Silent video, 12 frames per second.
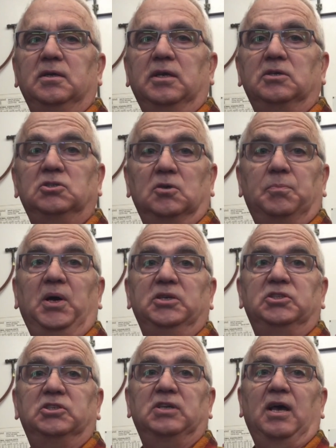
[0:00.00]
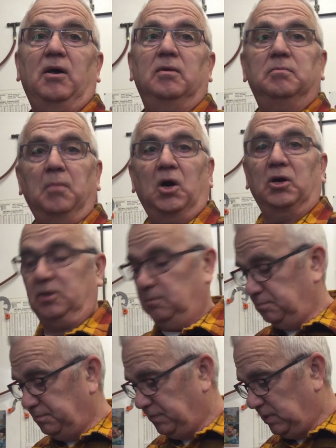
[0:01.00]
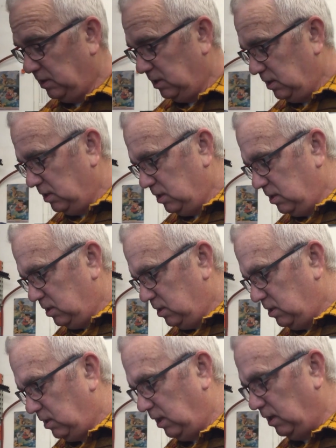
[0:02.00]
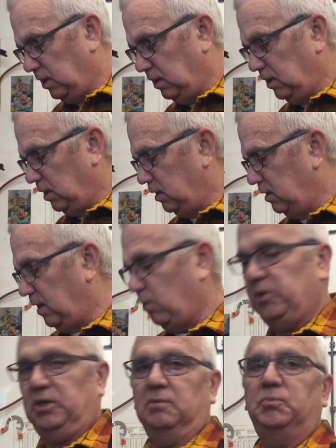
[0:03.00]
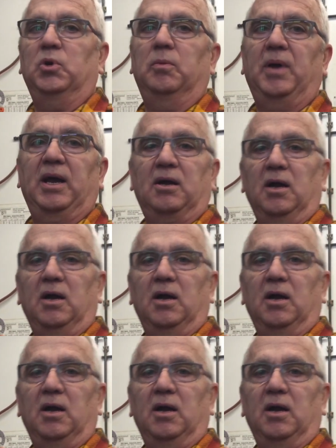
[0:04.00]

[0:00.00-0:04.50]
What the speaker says: Get your punches out, mark them, and then that way you can put them back